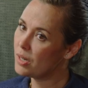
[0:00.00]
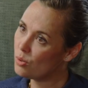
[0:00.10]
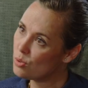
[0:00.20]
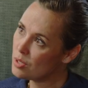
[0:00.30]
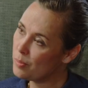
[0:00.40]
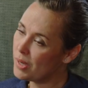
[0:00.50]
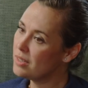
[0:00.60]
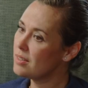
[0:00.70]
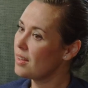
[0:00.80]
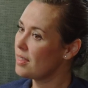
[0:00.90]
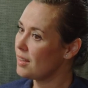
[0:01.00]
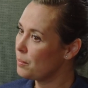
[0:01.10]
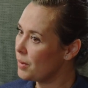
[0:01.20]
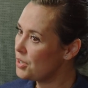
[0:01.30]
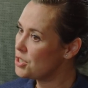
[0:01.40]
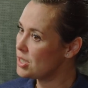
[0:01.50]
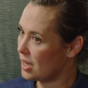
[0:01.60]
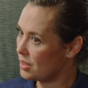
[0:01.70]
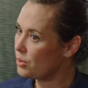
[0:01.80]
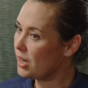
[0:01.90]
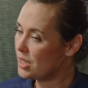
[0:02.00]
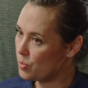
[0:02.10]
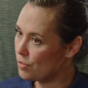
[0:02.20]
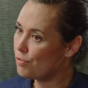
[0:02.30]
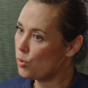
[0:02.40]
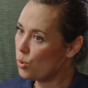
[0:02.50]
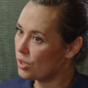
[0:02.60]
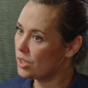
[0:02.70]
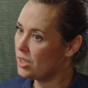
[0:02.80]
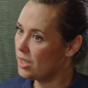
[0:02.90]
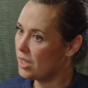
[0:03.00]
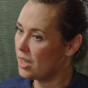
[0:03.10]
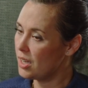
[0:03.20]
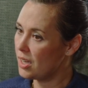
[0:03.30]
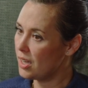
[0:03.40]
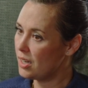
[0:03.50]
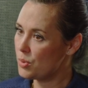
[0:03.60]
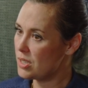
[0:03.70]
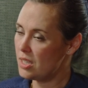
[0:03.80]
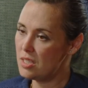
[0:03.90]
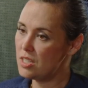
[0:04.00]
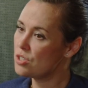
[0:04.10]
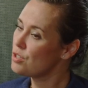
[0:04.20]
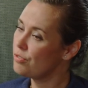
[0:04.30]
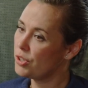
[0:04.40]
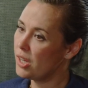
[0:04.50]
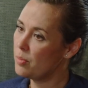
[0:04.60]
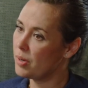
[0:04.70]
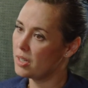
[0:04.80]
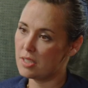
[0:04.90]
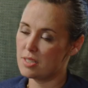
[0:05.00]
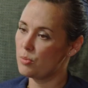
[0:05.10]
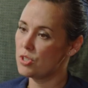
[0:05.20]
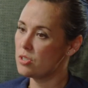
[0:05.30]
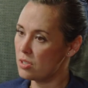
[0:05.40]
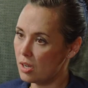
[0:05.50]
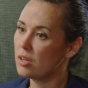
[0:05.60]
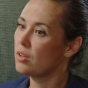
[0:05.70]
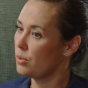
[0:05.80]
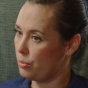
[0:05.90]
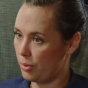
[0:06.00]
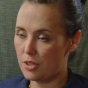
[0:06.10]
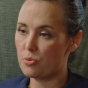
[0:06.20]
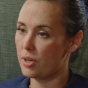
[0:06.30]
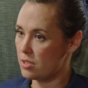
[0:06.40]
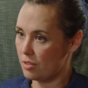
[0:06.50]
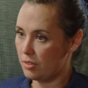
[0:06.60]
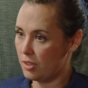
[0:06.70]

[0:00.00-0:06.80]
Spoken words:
it also meant that marriages had cracks before, and it was easy just to forget about it because they were stuck on the rat race of